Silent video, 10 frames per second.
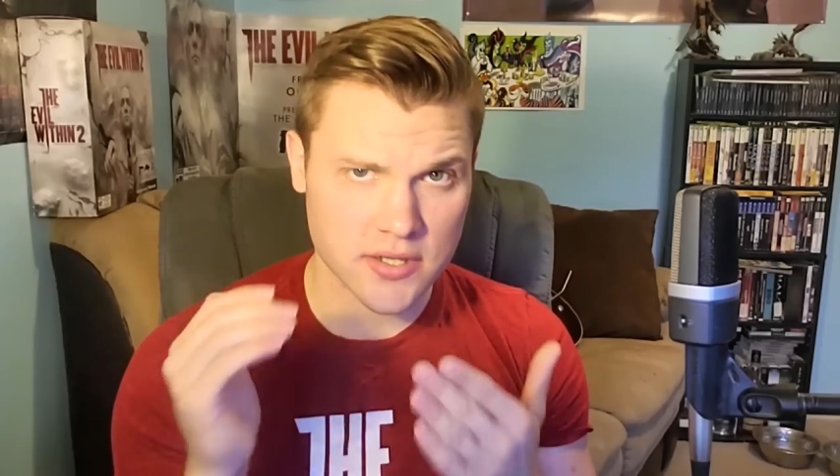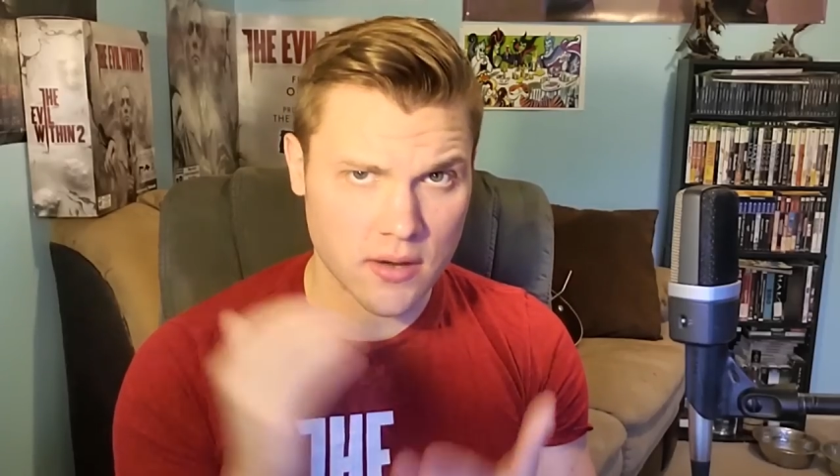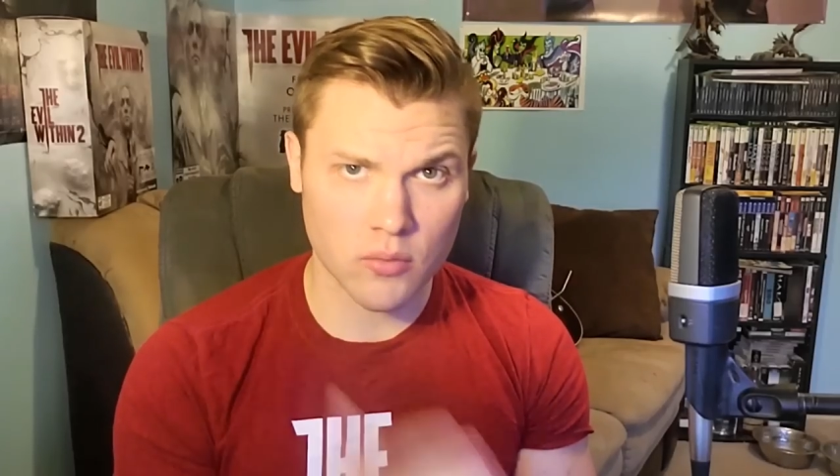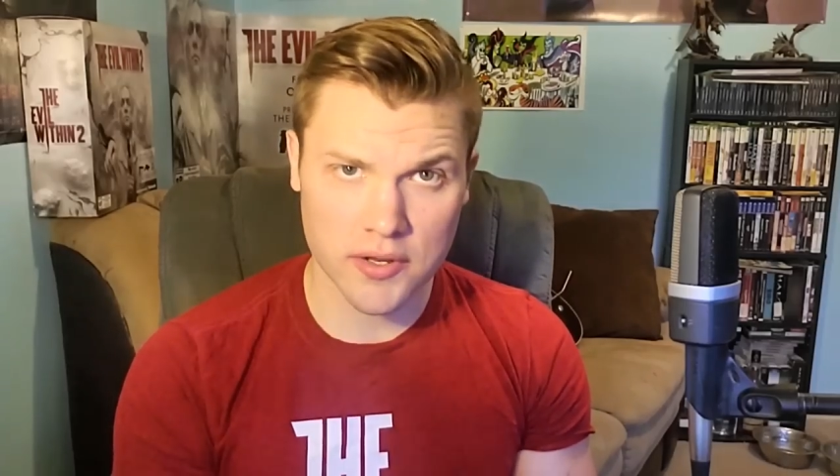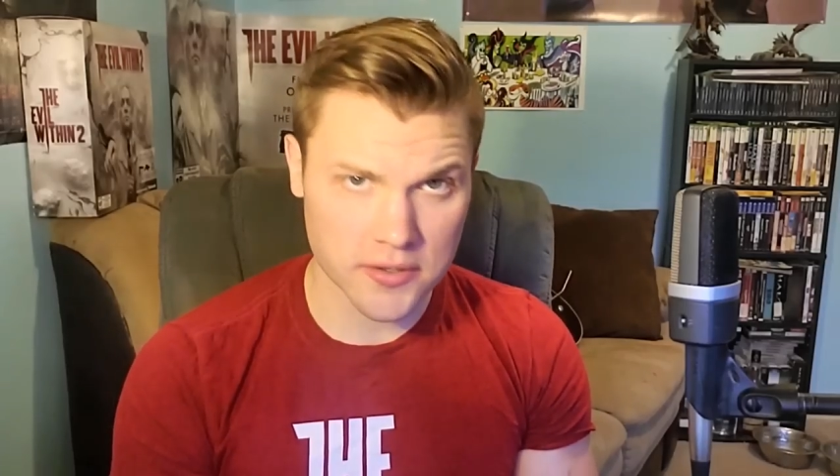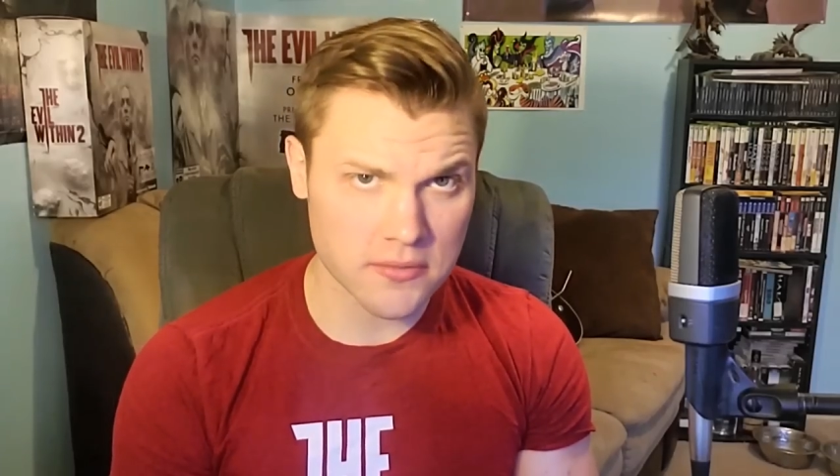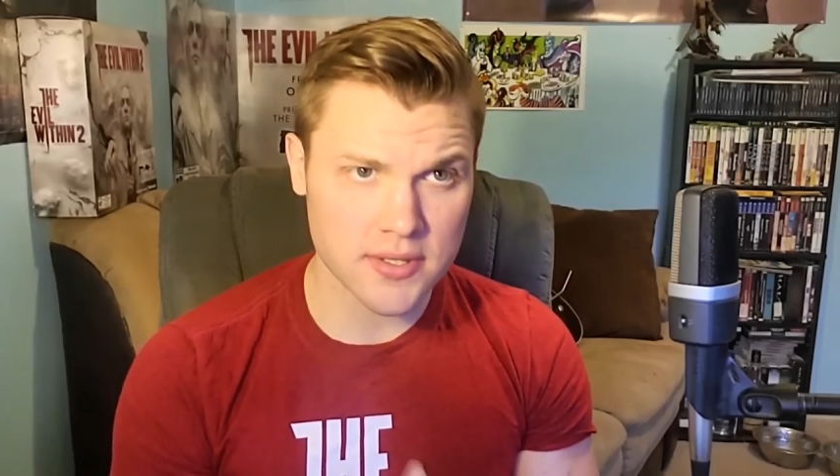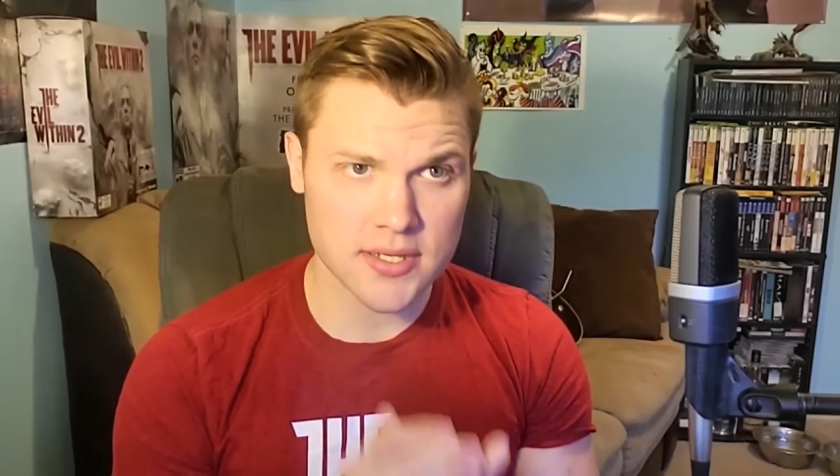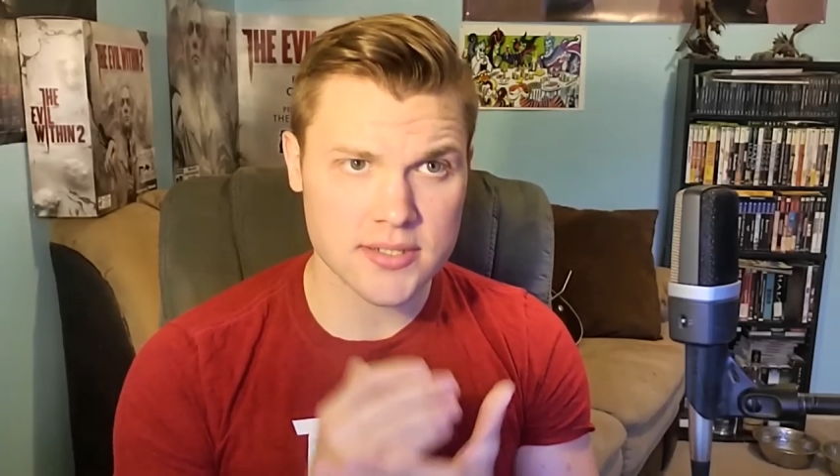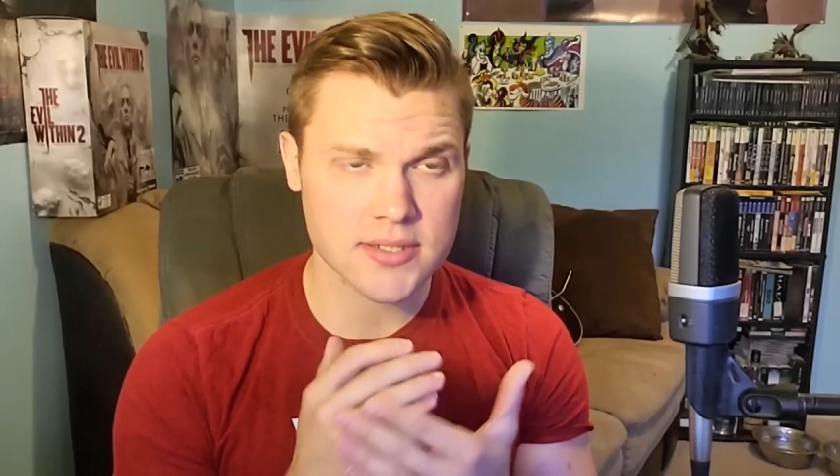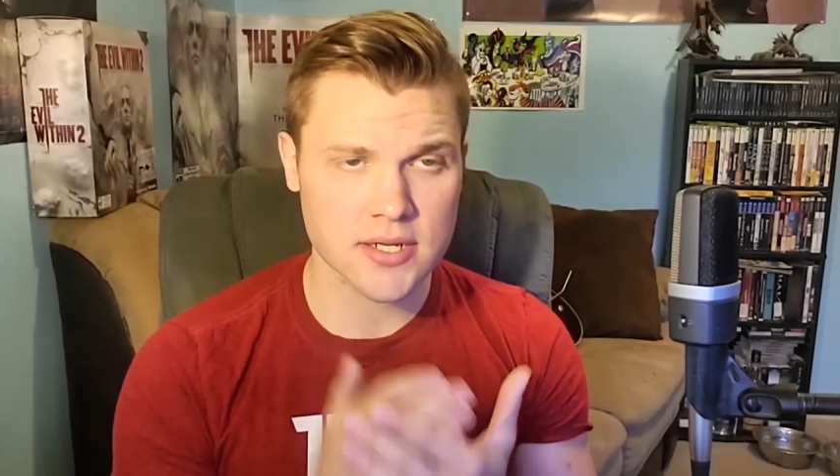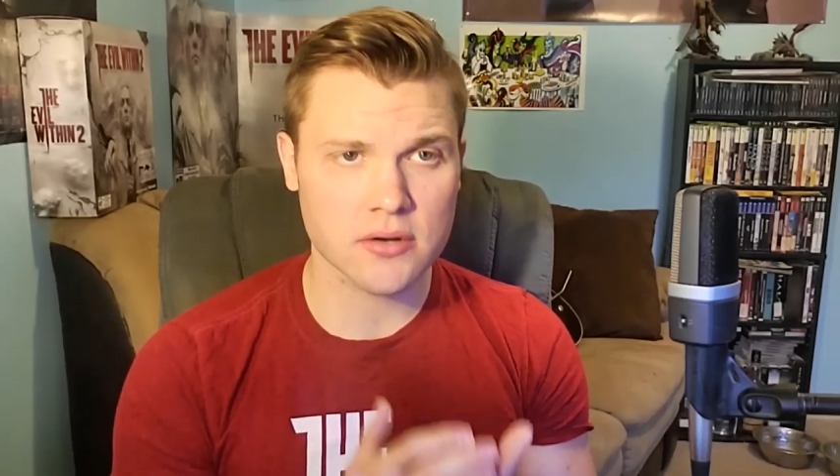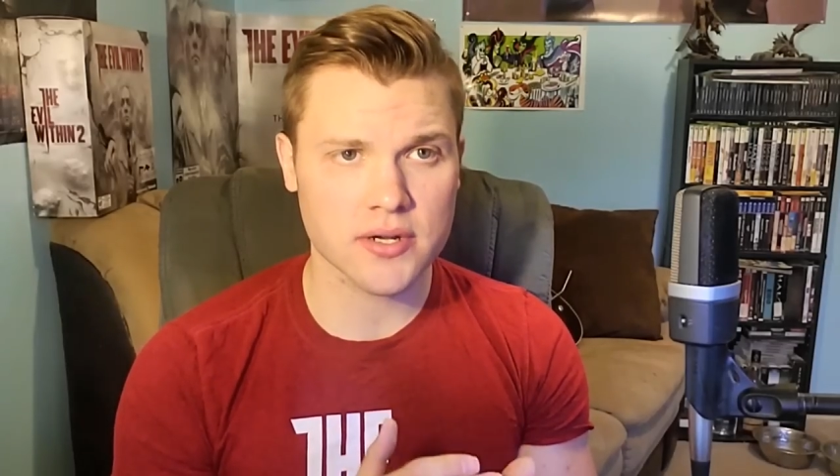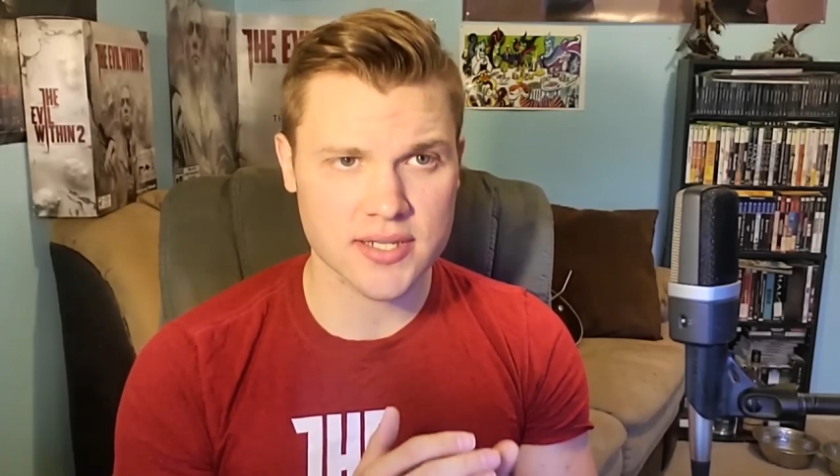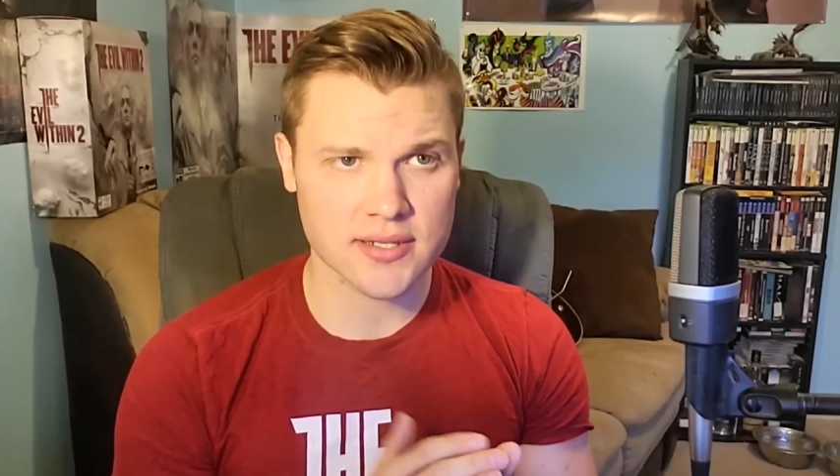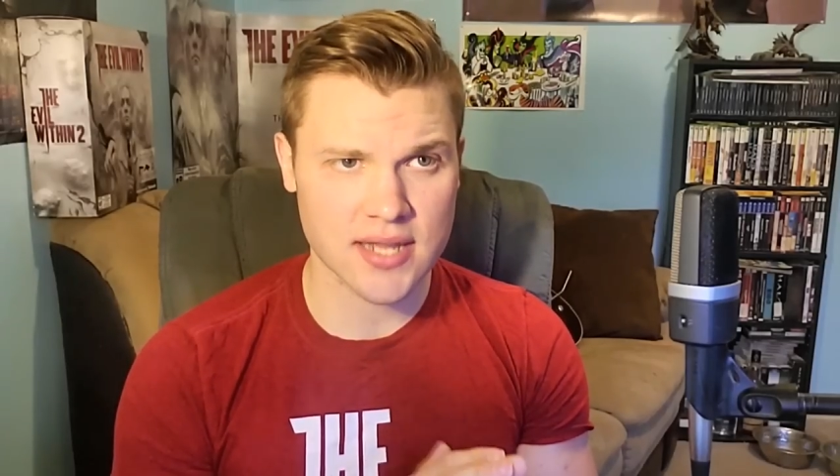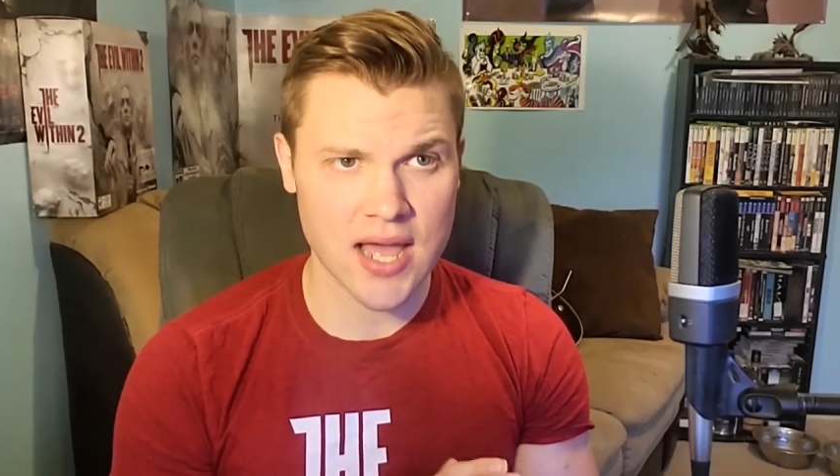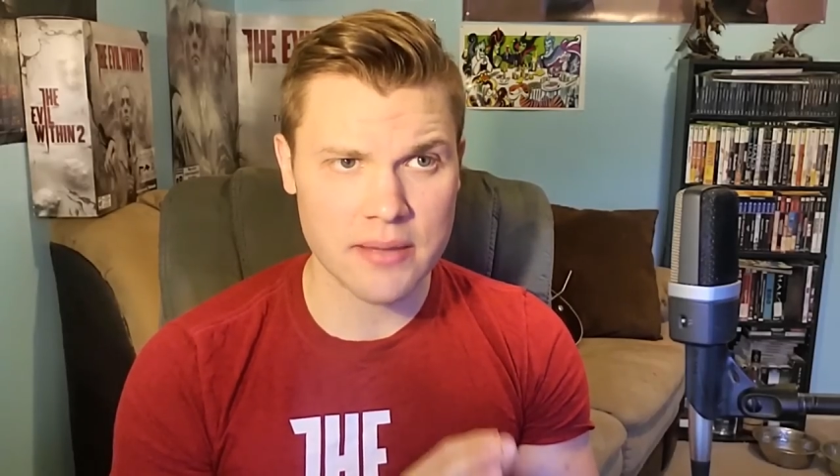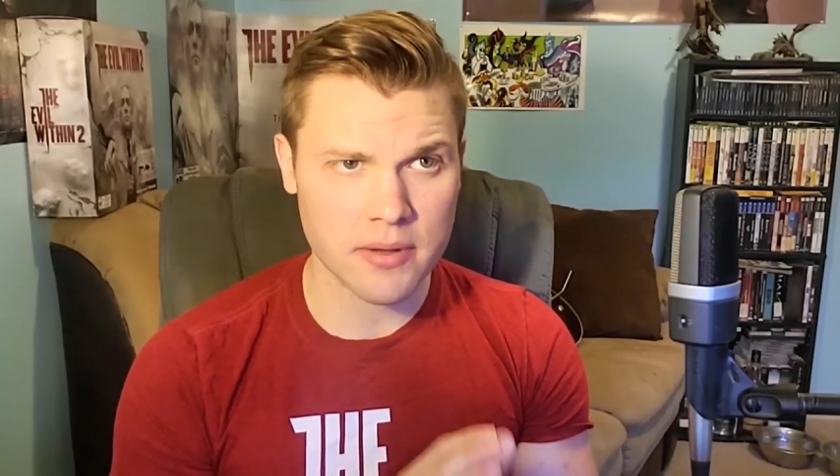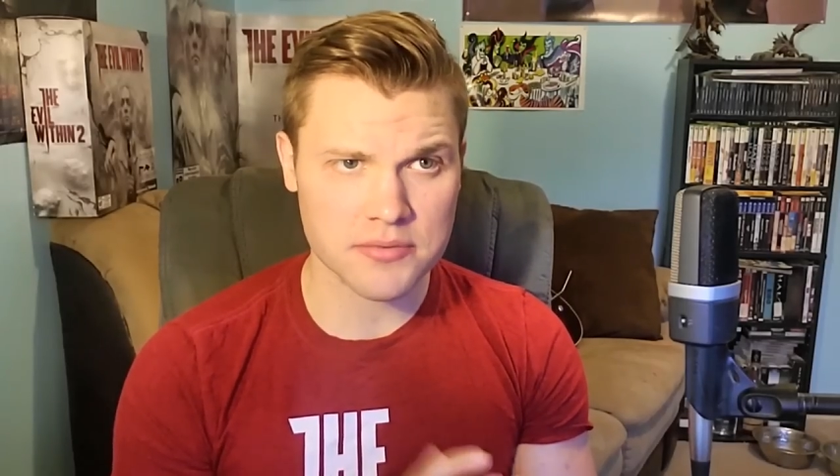You know, I want to do this, you know, because at the
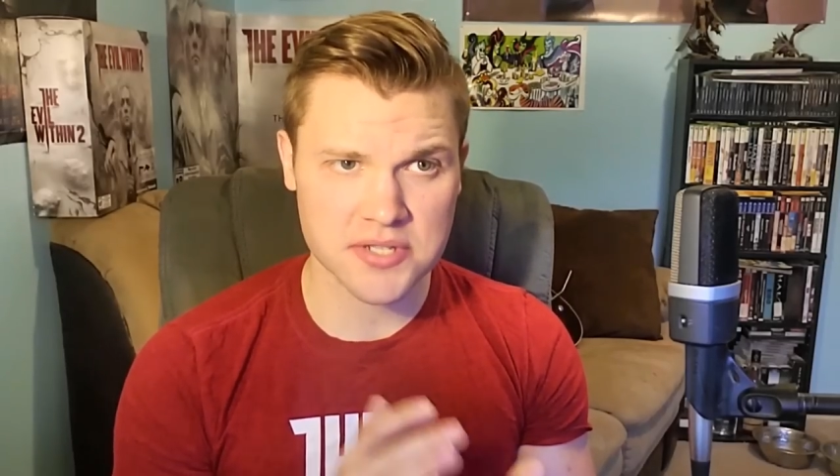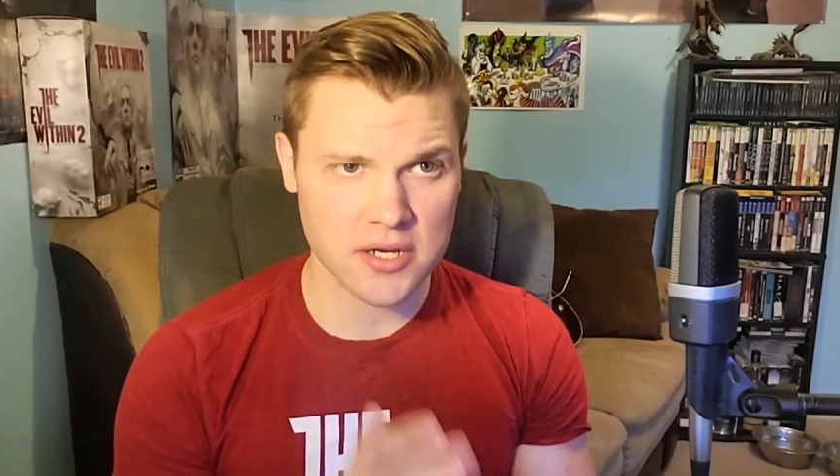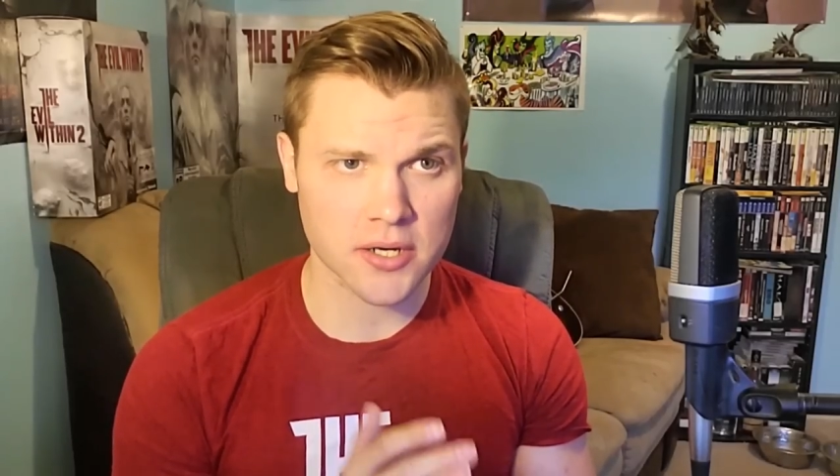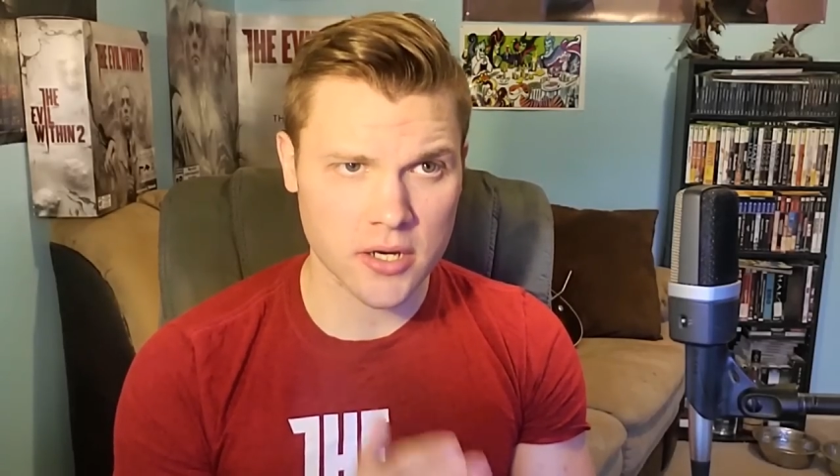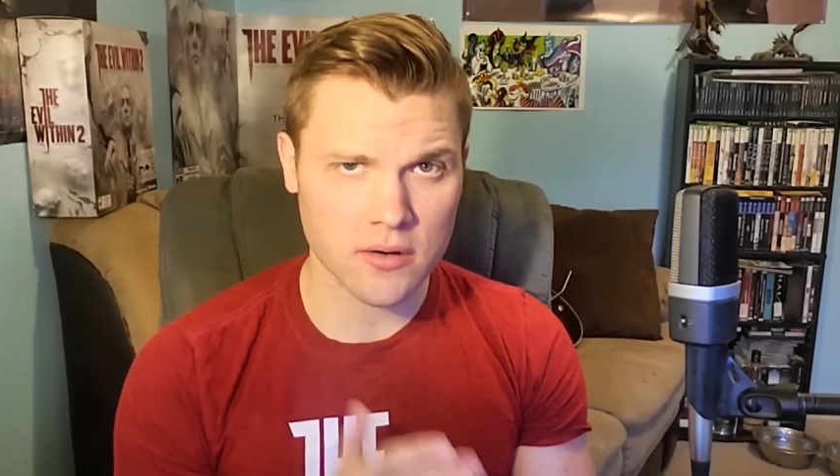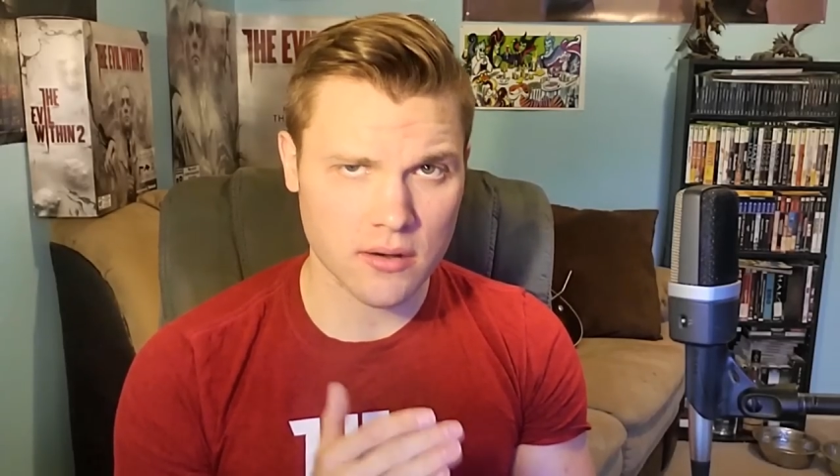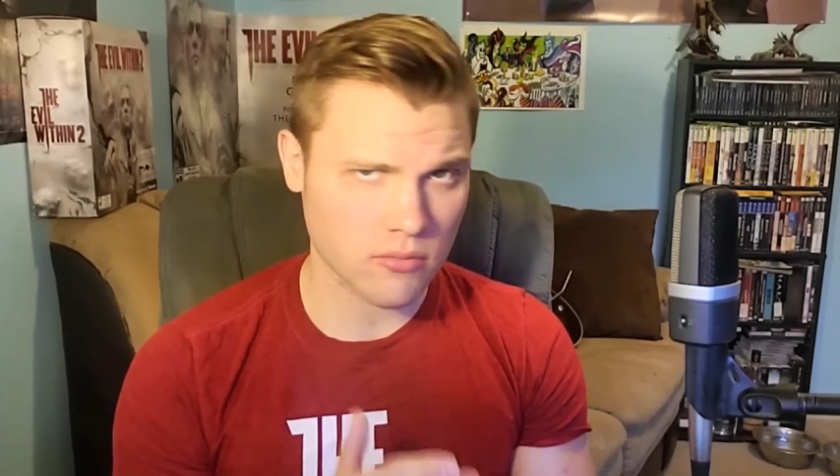time I was gung ho.